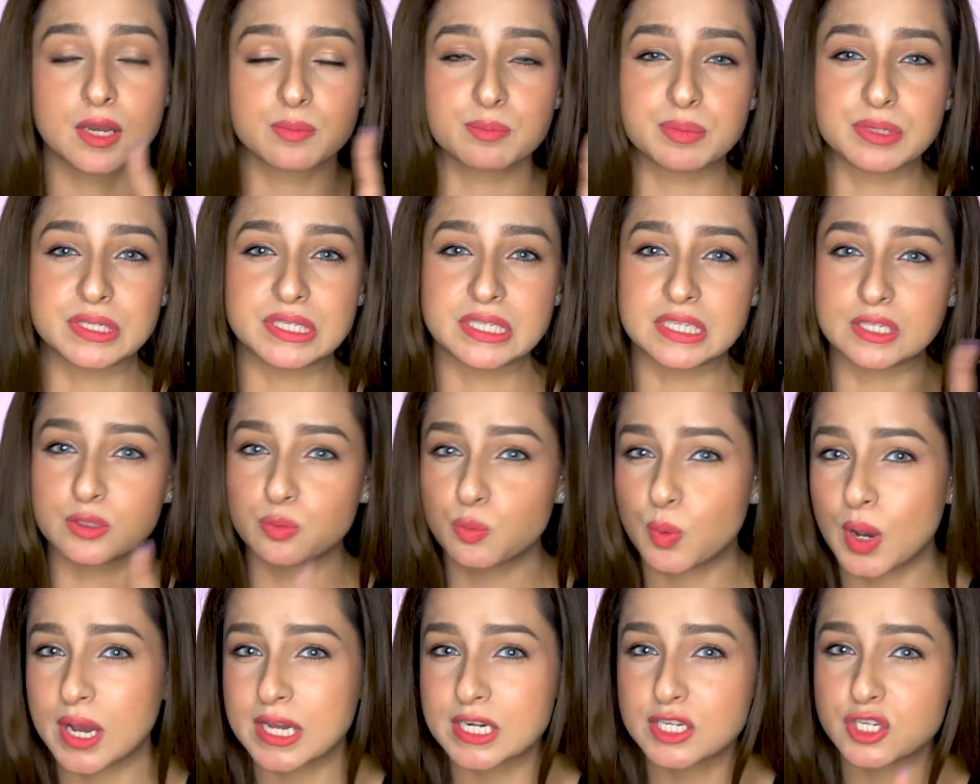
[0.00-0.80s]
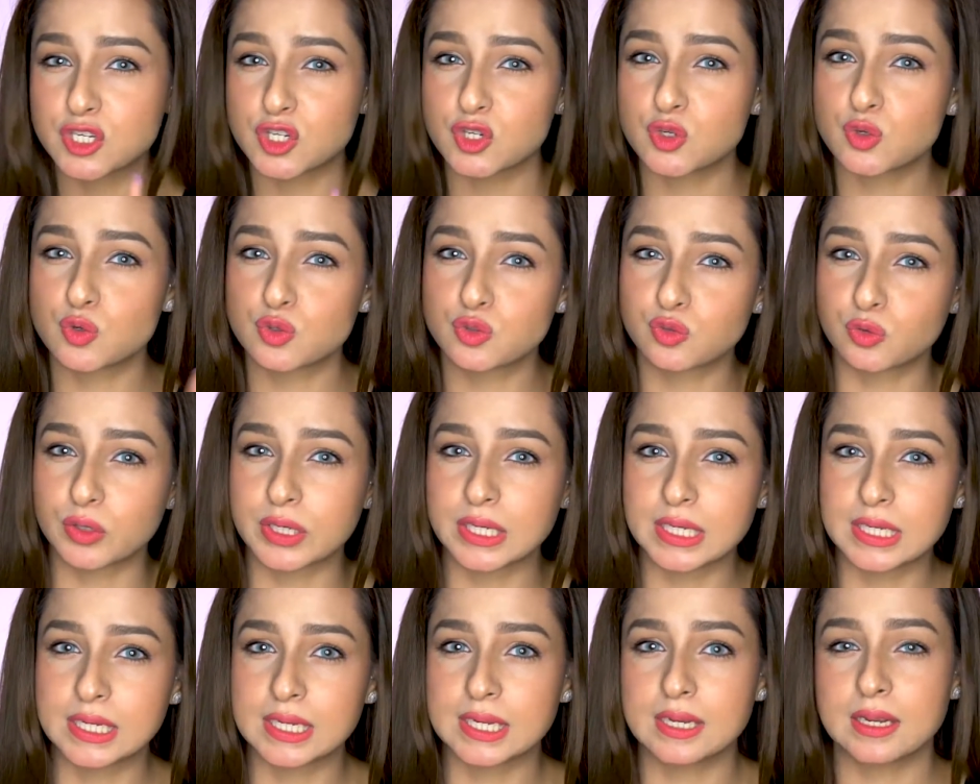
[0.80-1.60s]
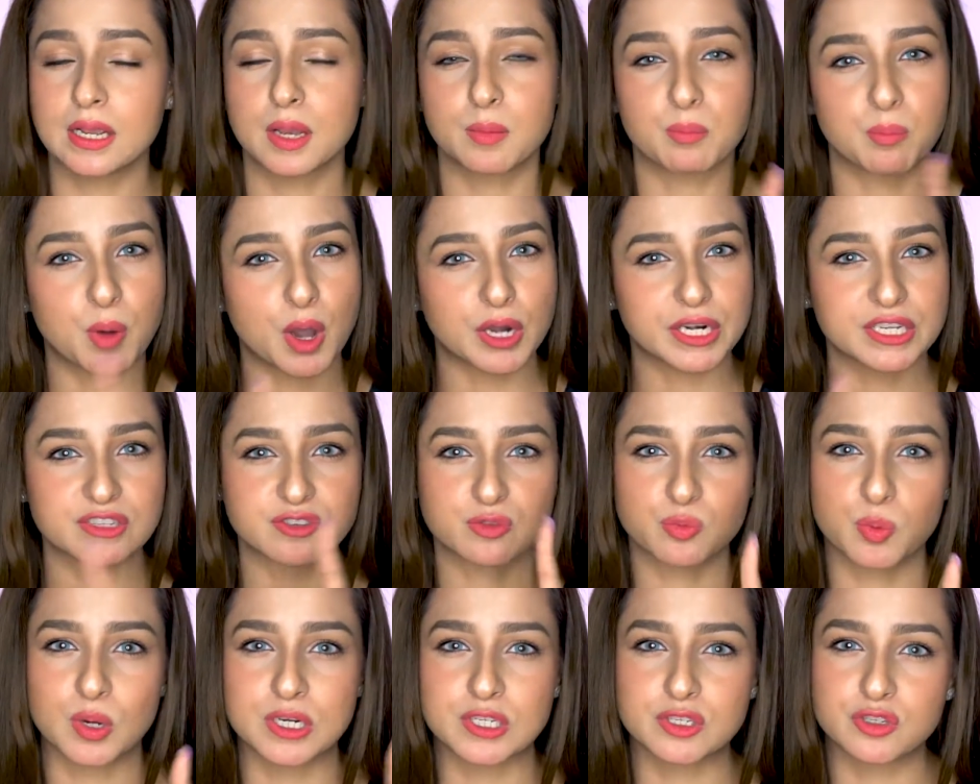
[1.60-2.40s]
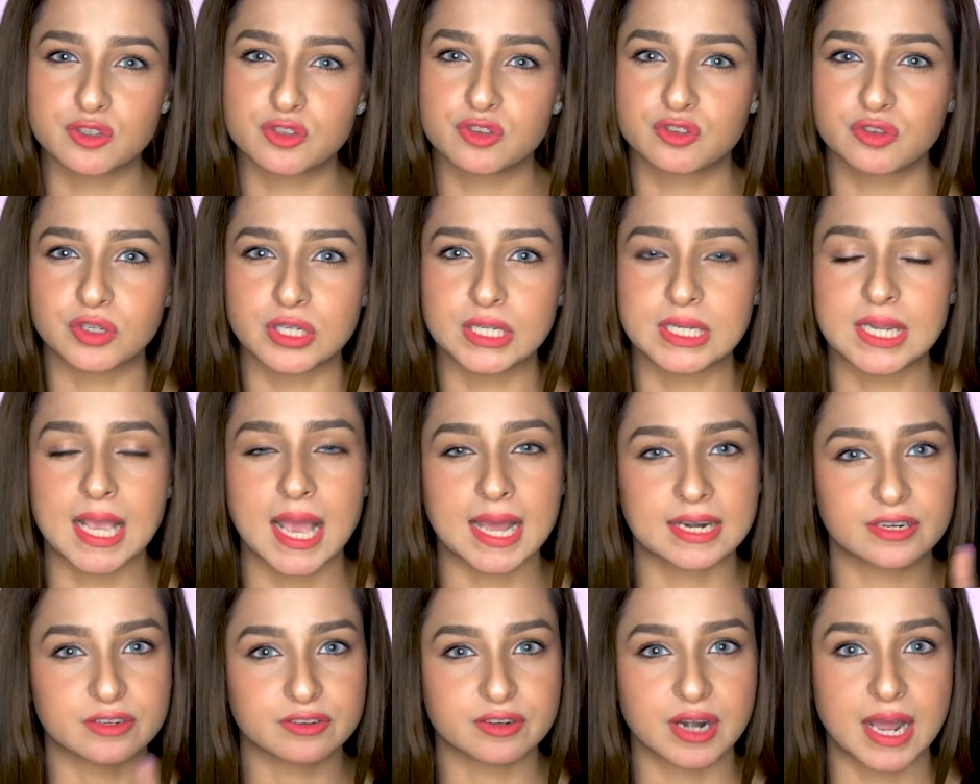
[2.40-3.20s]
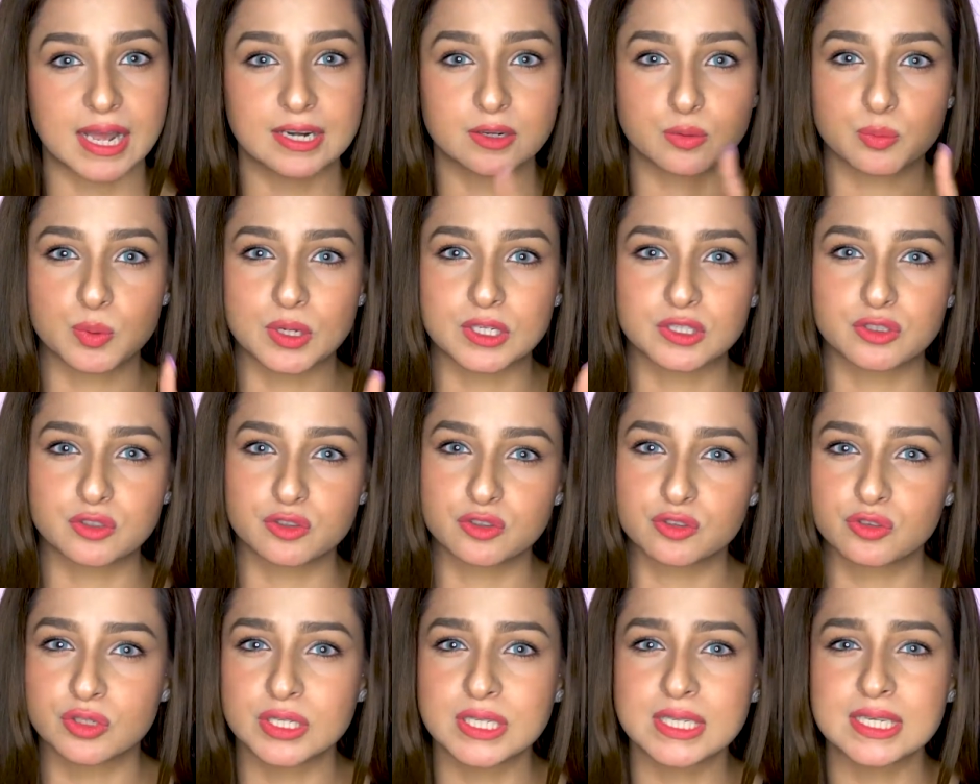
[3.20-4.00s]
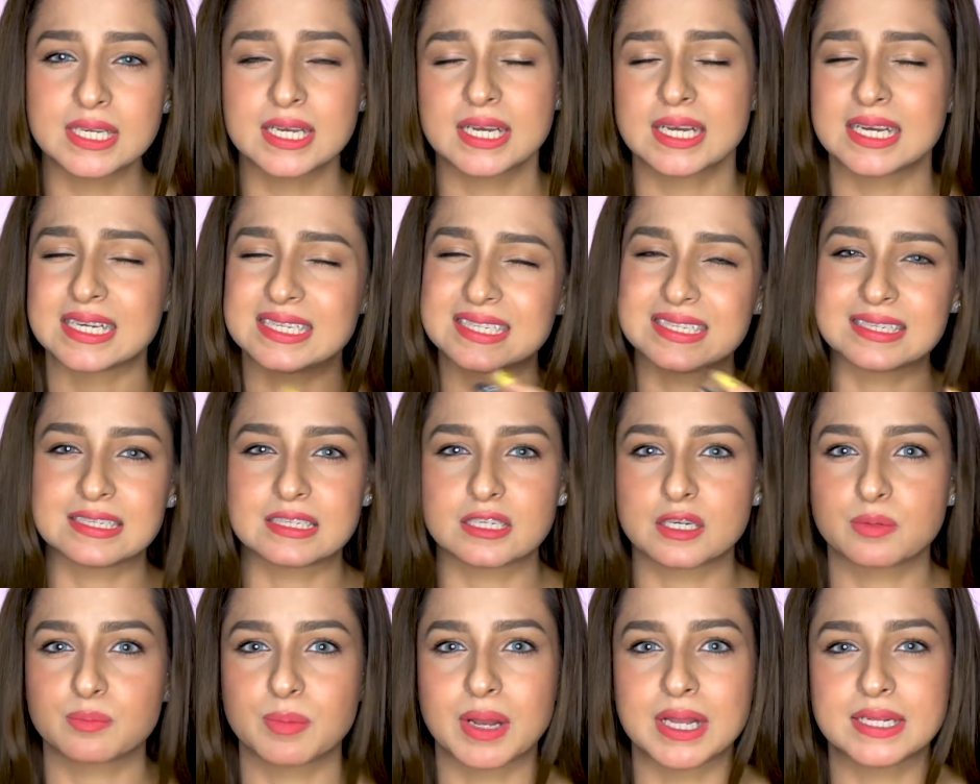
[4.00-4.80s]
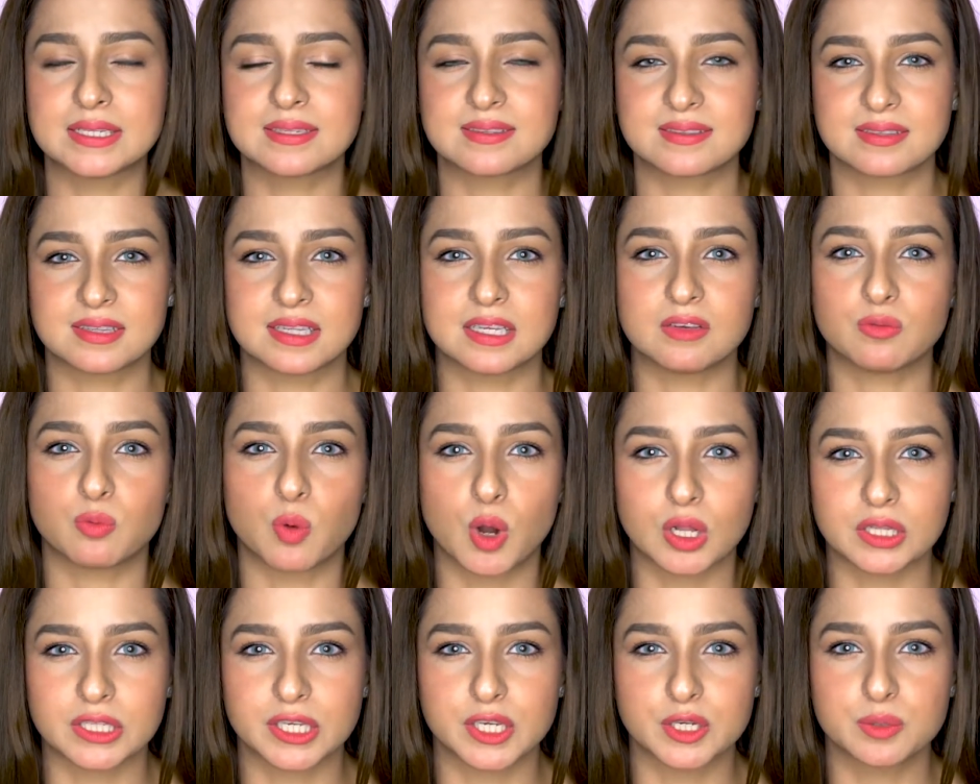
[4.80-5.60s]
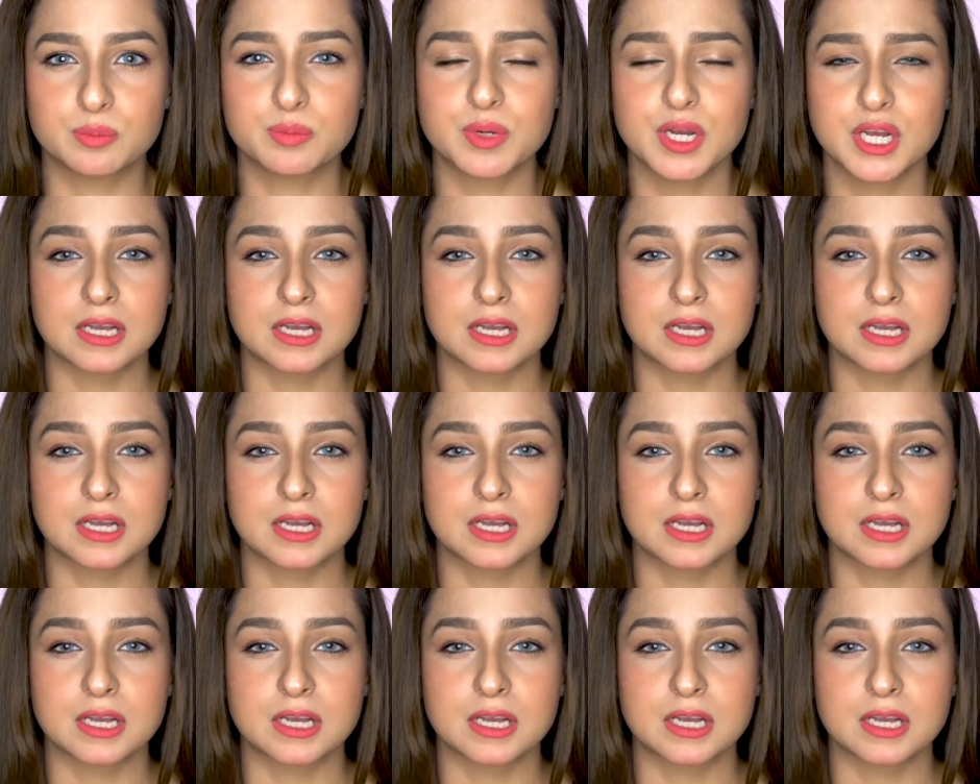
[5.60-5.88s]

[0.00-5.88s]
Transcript: Petite 1, 2, 3, modest 1, 2, 3, and grand 1, 2, 3. It determines the volume.